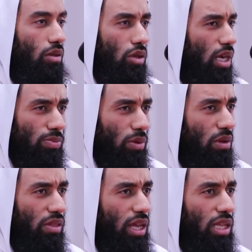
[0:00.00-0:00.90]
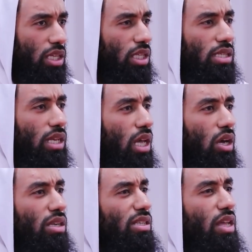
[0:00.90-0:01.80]
You guys probably think that Jesse
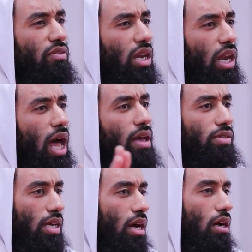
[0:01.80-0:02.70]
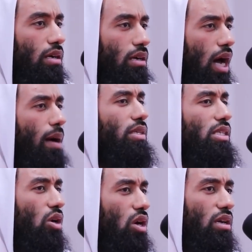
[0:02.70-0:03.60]
is living the life, sah? How much
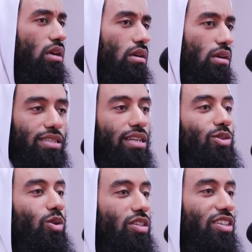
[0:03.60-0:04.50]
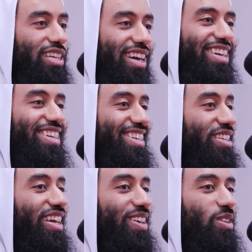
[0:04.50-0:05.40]
is he on? I said 200k
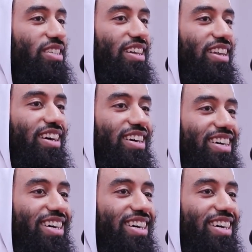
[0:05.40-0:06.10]
today, mashallah.